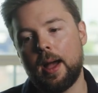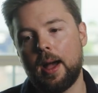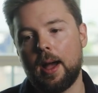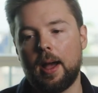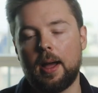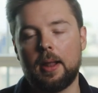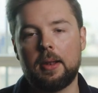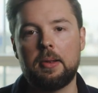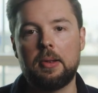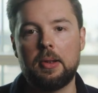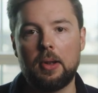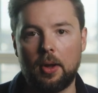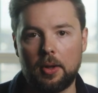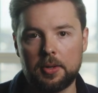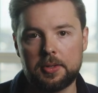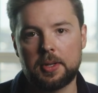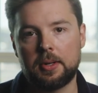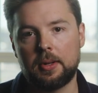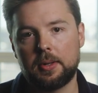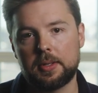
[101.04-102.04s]
uh,
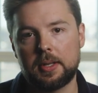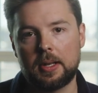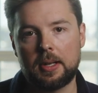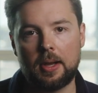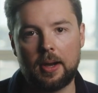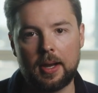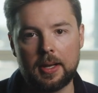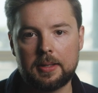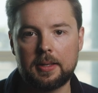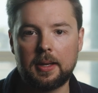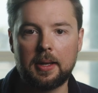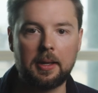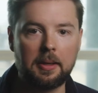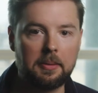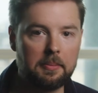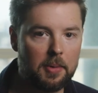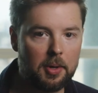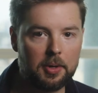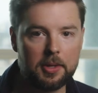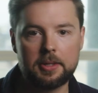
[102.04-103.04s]
lots and lots of
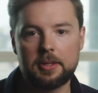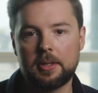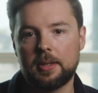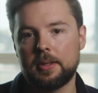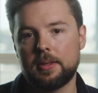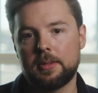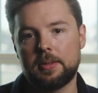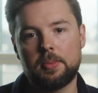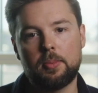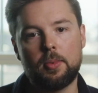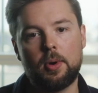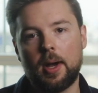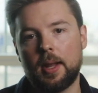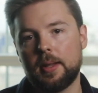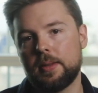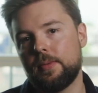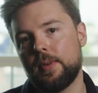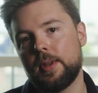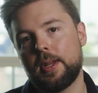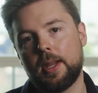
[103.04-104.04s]
lighting, monitors,
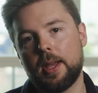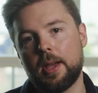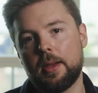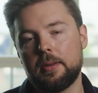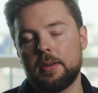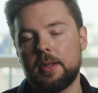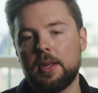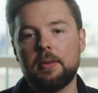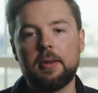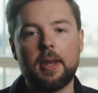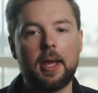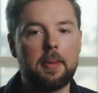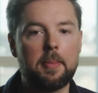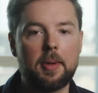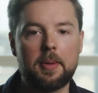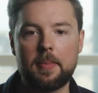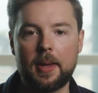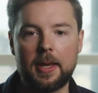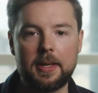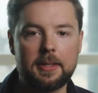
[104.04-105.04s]
wireless video, you name
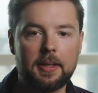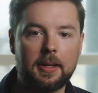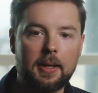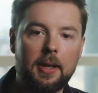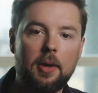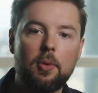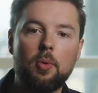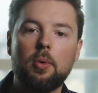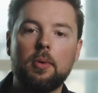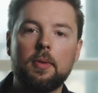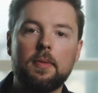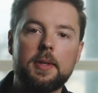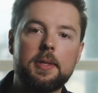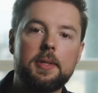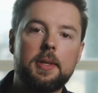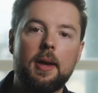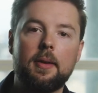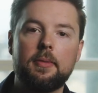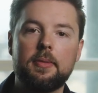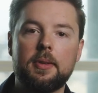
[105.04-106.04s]
it basically, all of the
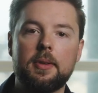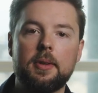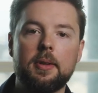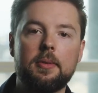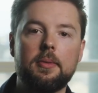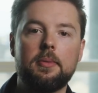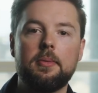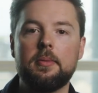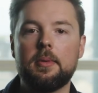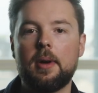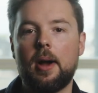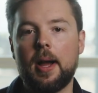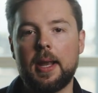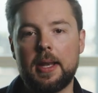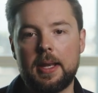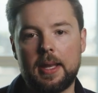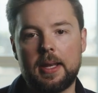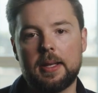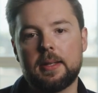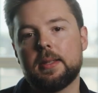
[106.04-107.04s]
stuff that I
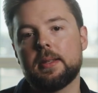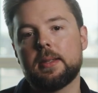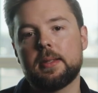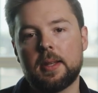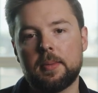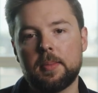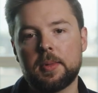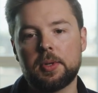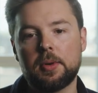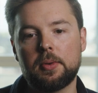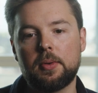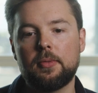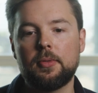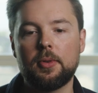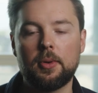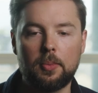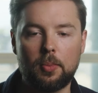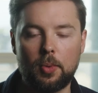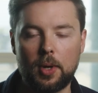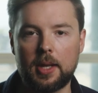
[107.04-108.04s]
need as a
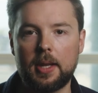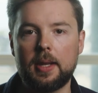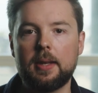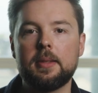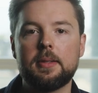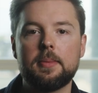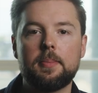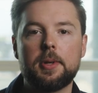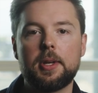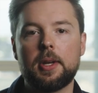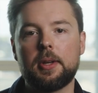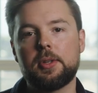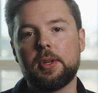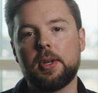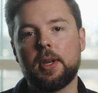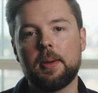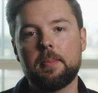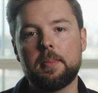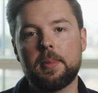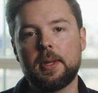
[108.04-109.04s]
cinematographer and we need as a
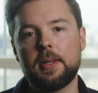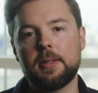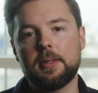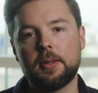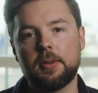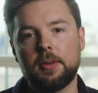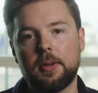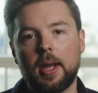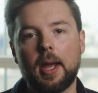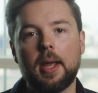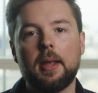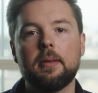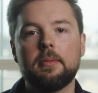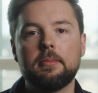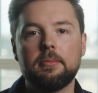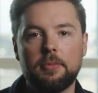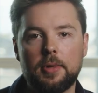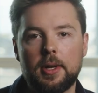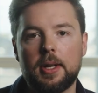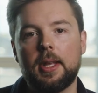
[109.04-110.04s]
production company to create
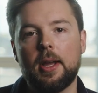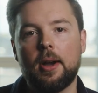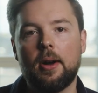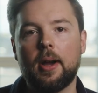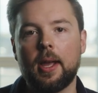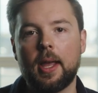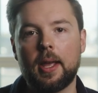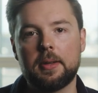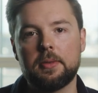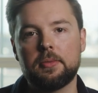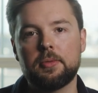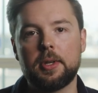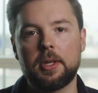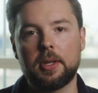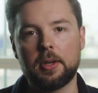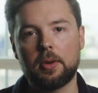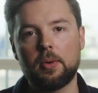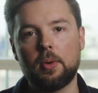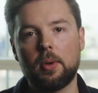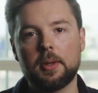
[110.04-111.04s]
really high-end, really
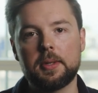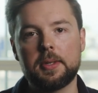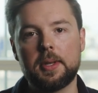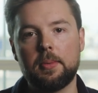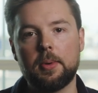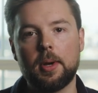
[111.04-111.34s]
good quality